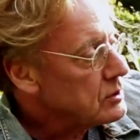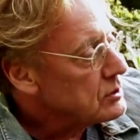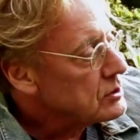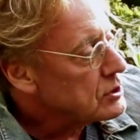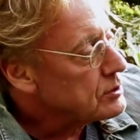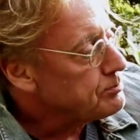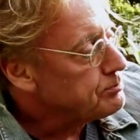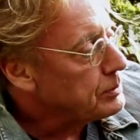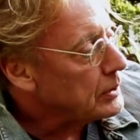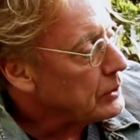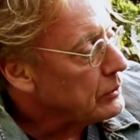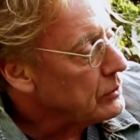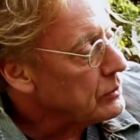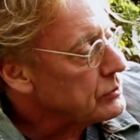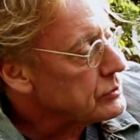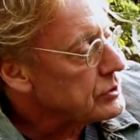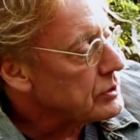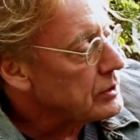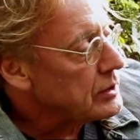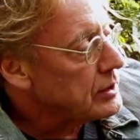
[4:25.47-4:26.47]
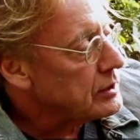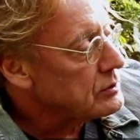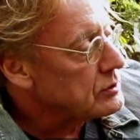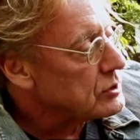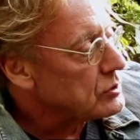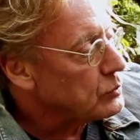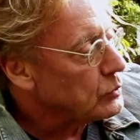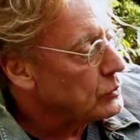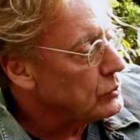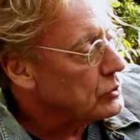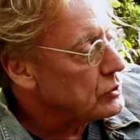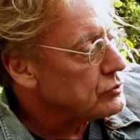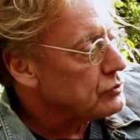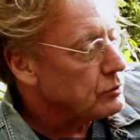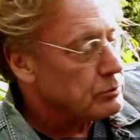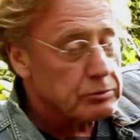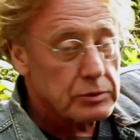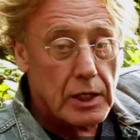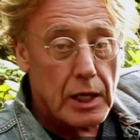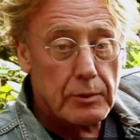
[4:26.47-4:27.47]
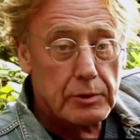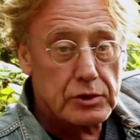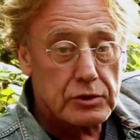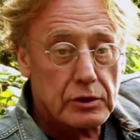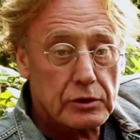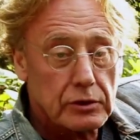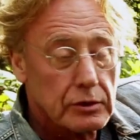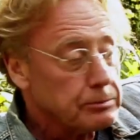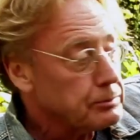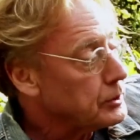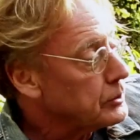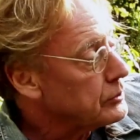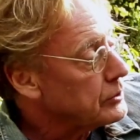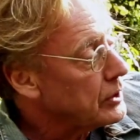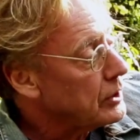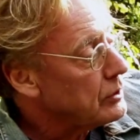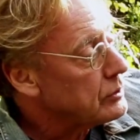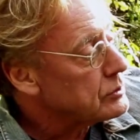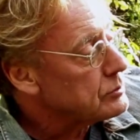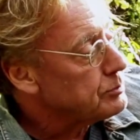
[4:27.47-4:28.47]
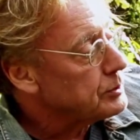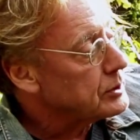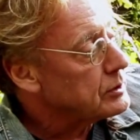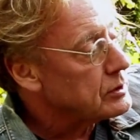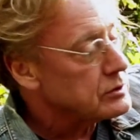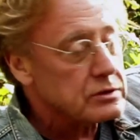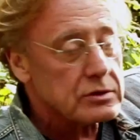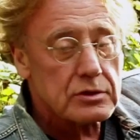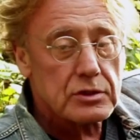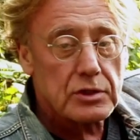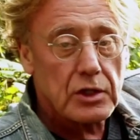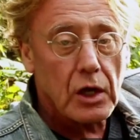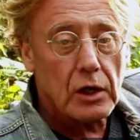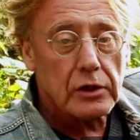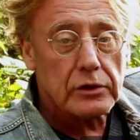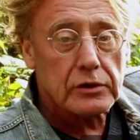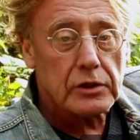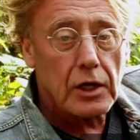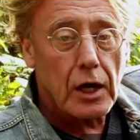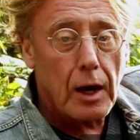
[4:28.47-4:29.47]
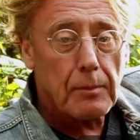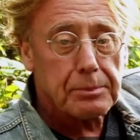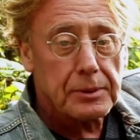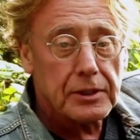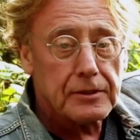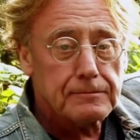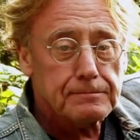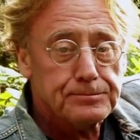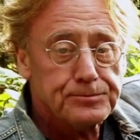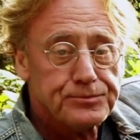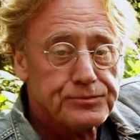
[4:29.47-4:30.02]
sparrows and squirrels from damaging your birdhouse because it's solid copper.